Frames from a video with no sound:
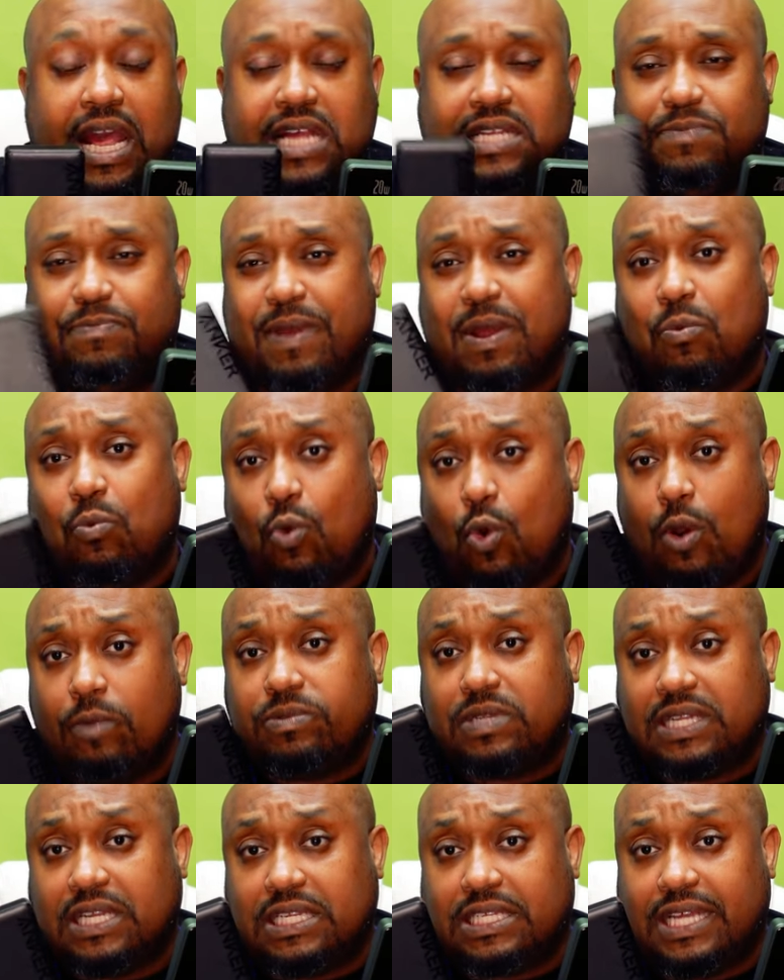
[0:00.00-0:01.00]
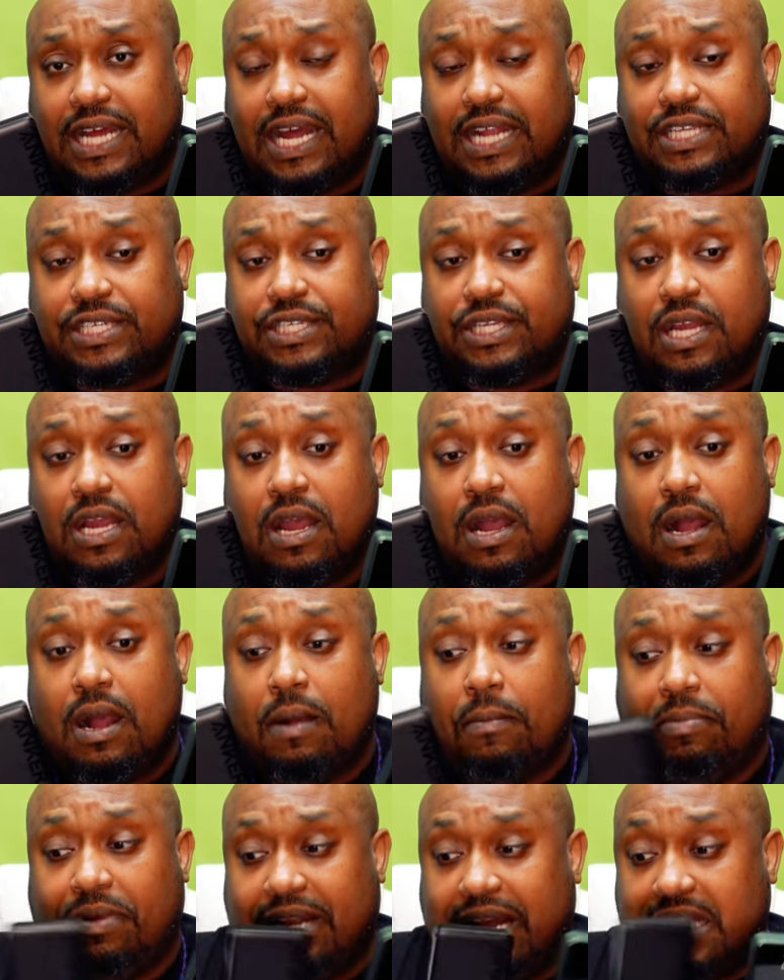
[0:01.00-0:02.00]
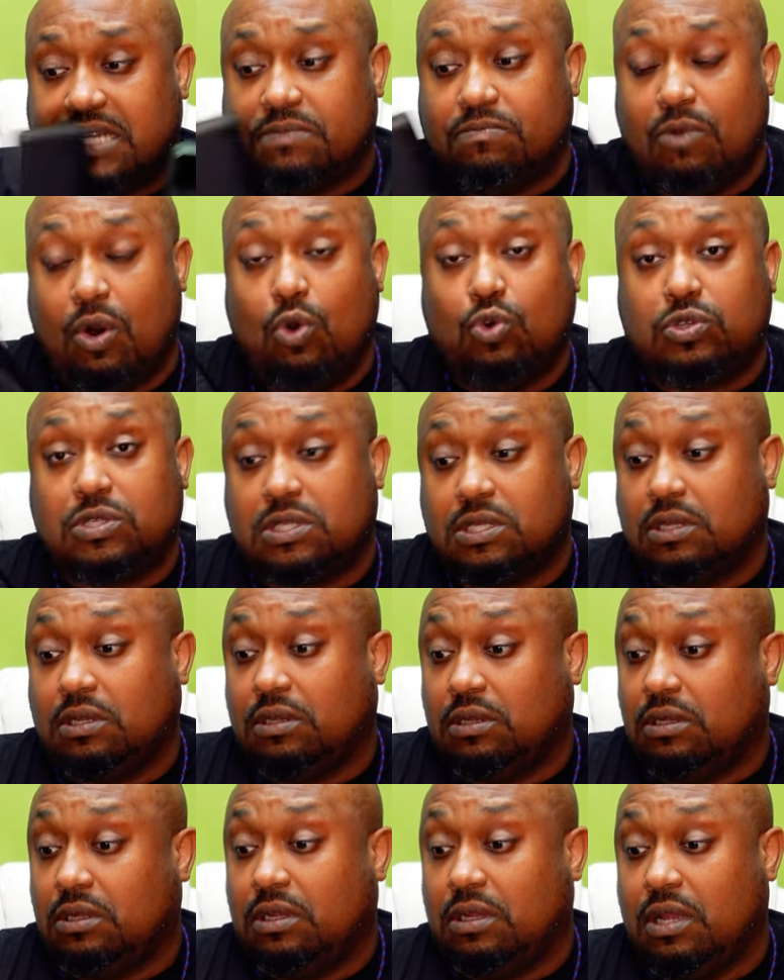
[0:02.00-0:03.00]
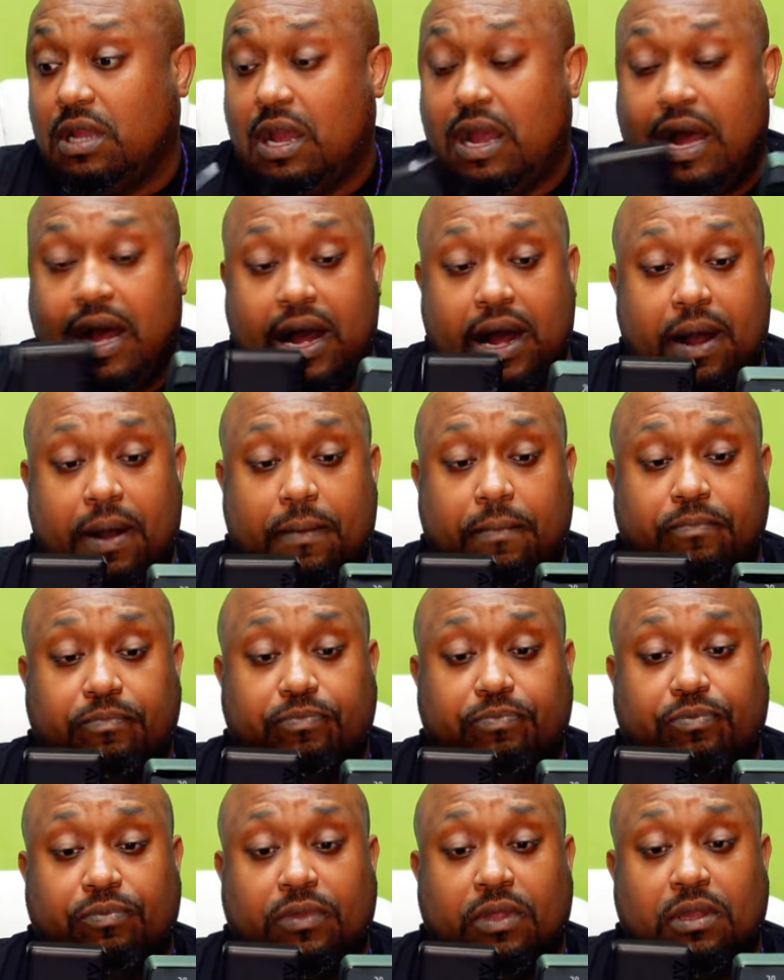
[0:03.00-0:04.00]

It's been warm to the touch, but that's most um,